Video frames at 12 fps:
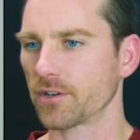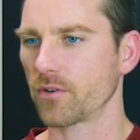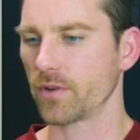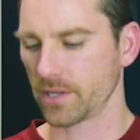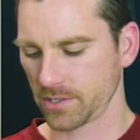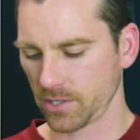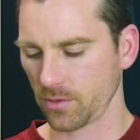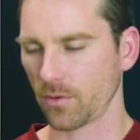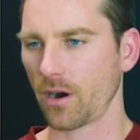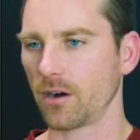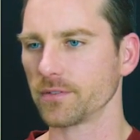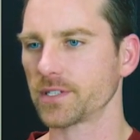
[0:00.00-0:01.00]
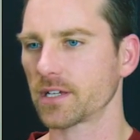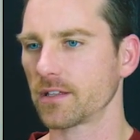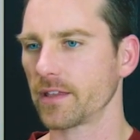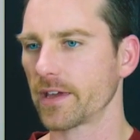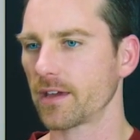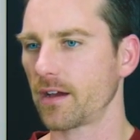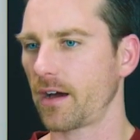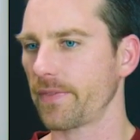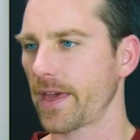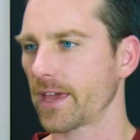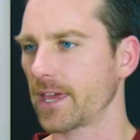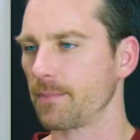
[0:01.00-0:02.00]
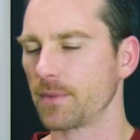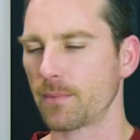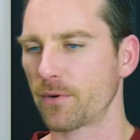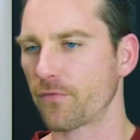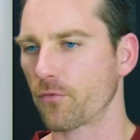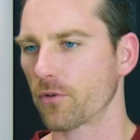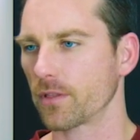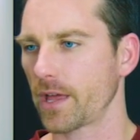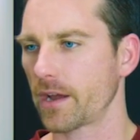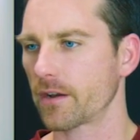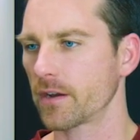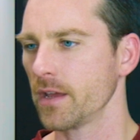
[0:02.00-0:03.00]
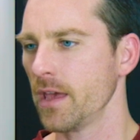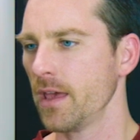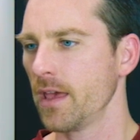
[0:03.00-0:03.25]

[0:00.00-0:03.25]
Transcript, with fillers: you're going to alt click on that GIMP number 4 layer,